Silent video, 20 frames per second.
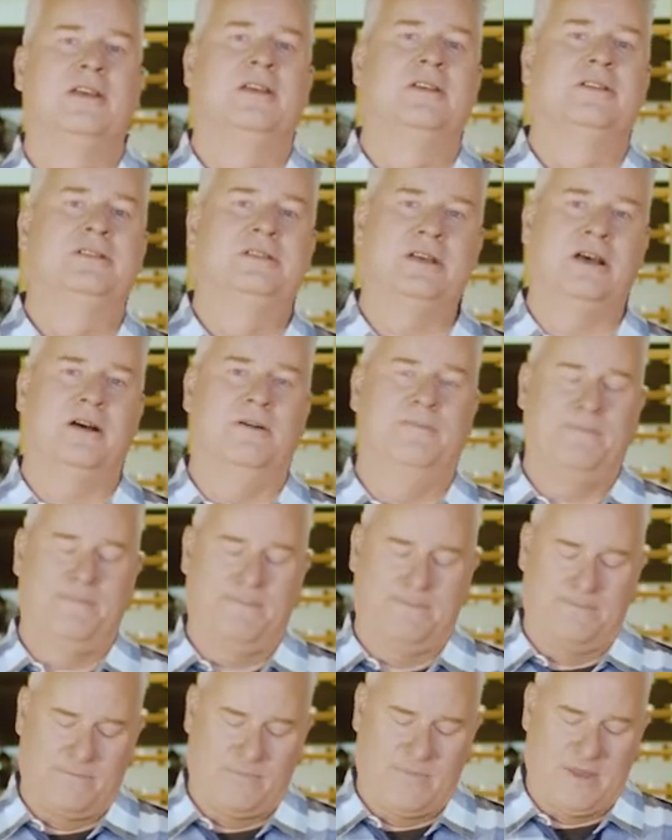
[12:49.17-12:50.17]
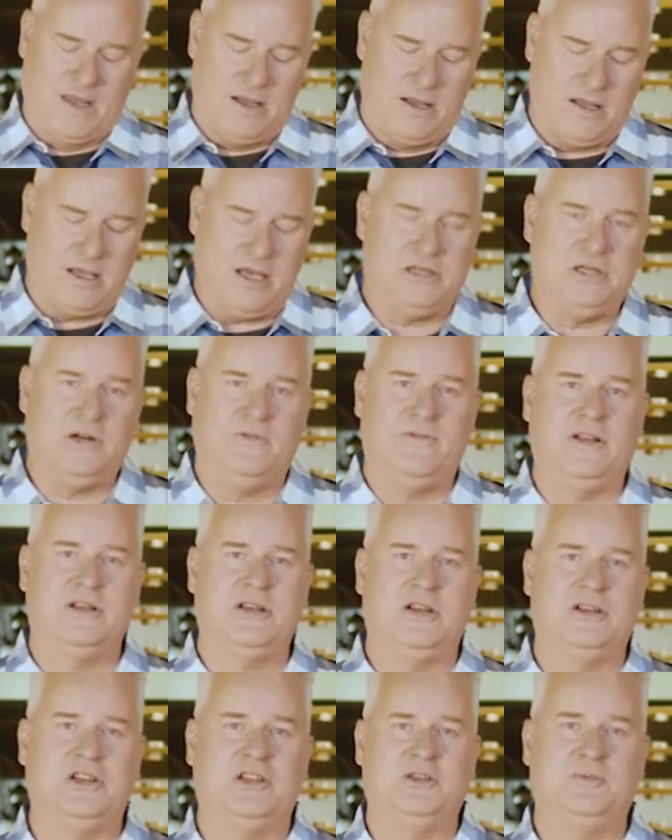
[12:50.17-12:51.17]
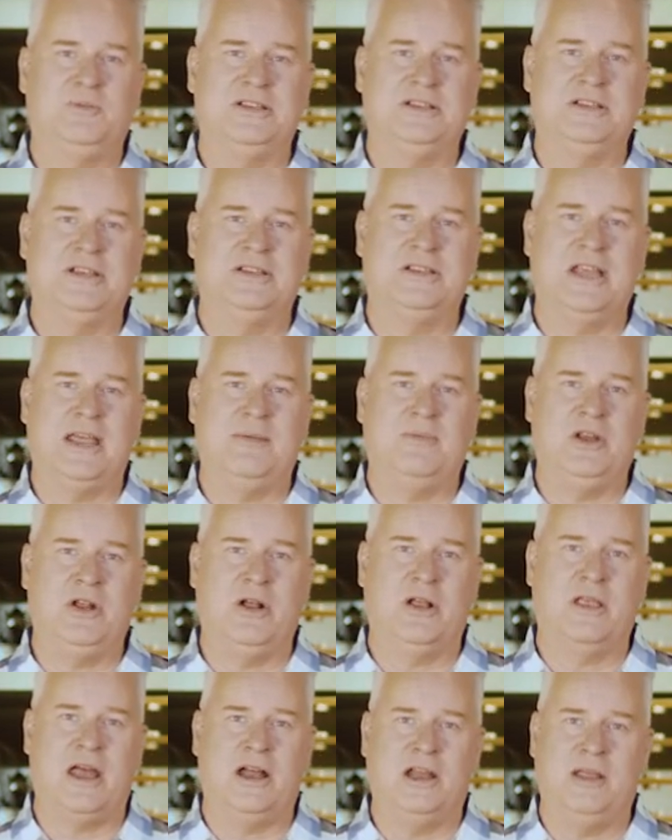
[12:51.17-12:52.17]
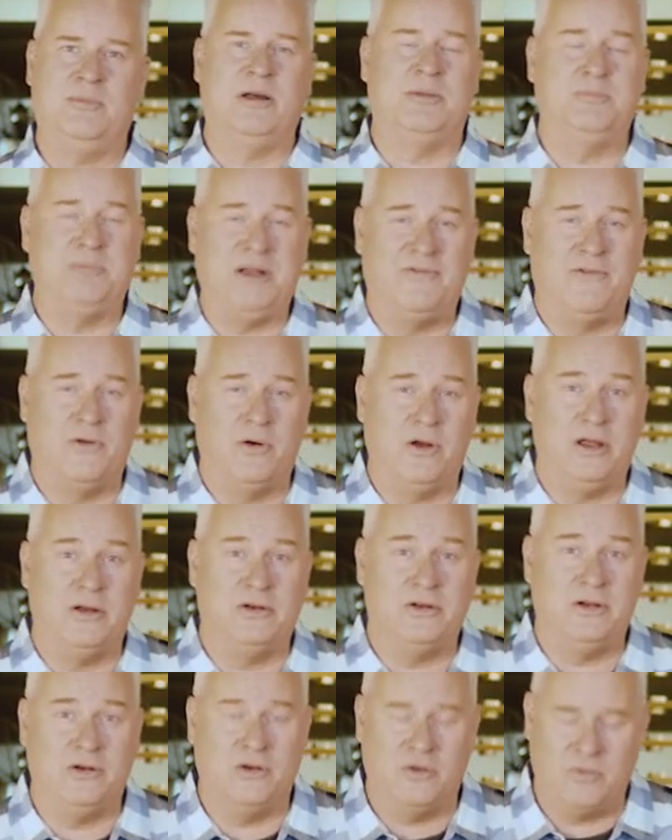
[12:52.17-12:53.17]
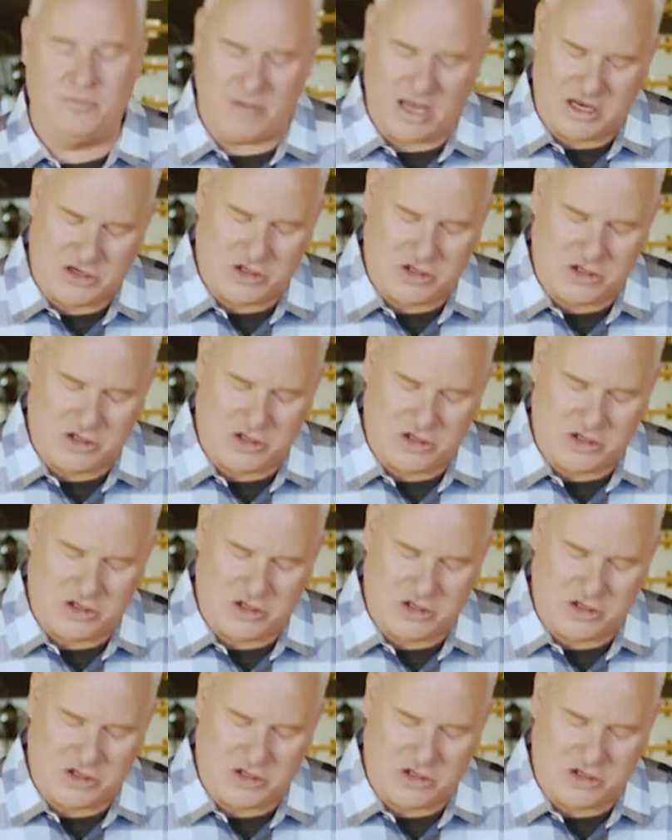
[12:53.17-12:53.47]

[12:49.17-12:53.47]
So get your fictitious business name in your county, but before you do, make